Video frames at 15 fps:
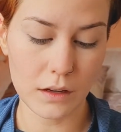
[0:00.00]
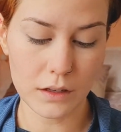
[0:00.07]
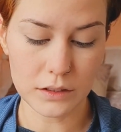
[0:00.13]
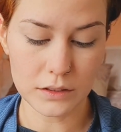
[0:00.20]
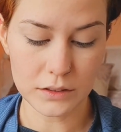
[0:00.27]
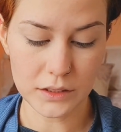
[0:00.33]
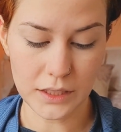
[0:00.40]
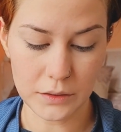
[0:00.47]

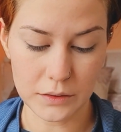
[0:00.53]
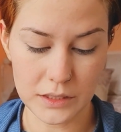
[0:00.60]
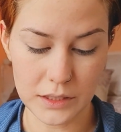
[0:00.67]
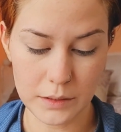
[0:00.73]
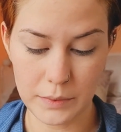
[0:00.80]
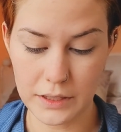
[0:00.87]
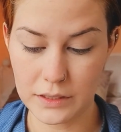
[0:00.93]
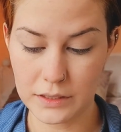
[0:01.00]
So I'll
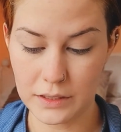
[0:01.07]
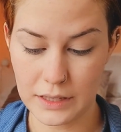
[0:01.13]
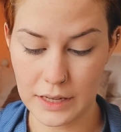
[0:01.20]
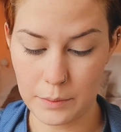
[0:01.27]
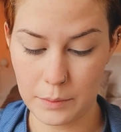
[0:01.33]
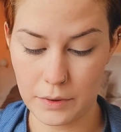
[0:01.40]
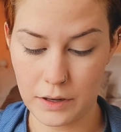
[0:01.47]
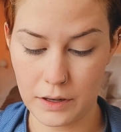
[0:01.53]
dip into
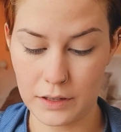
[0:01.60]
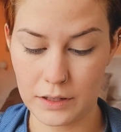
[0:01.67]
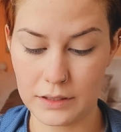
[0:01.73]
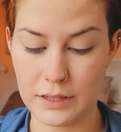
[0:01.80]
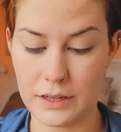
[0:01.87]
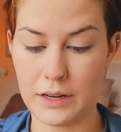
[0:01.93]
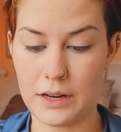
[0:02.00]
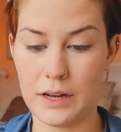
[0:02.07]
that product
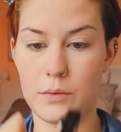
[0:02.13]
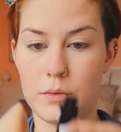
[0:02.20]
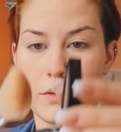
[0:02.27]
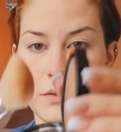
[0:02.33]
and I will